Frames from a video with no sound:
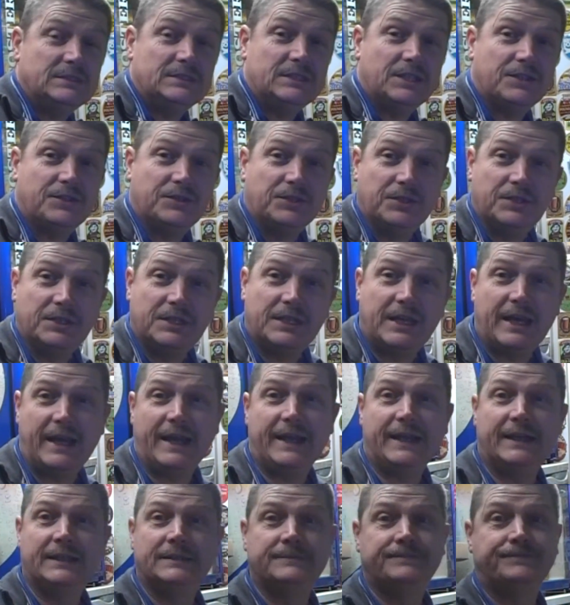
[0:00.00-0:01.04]
a third
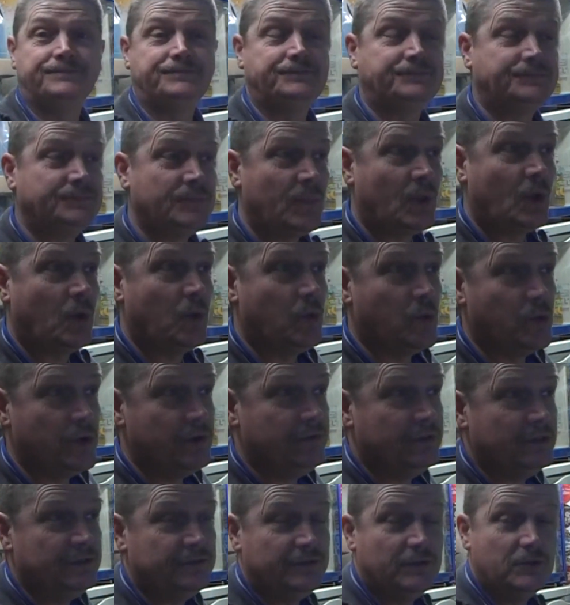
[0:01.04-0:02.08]
keg, or
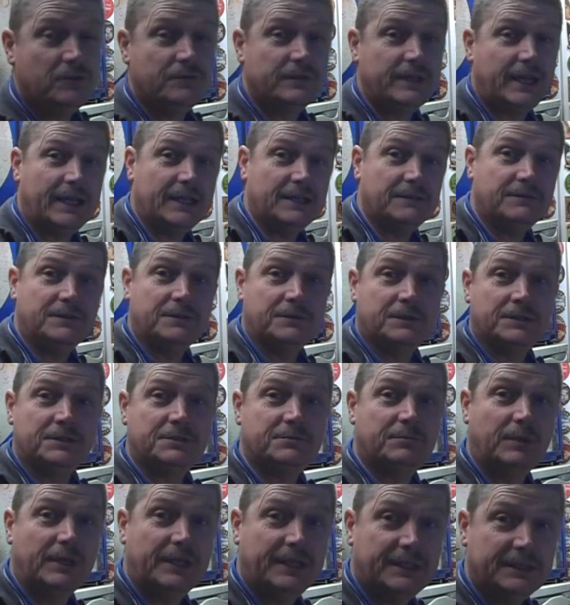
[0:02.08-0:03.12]
even a fourth keg if you want to
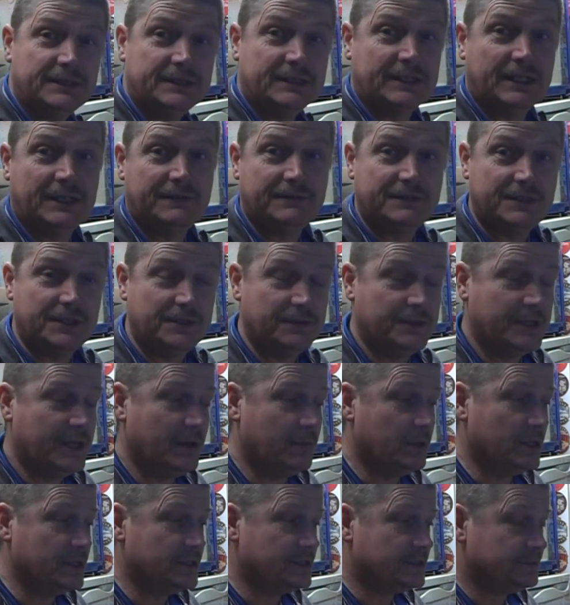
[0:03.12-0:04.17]
split and have two
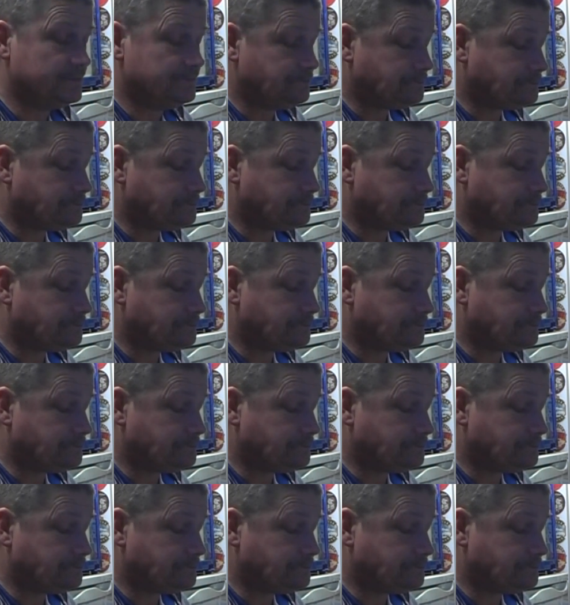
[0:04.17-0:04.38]
doublers,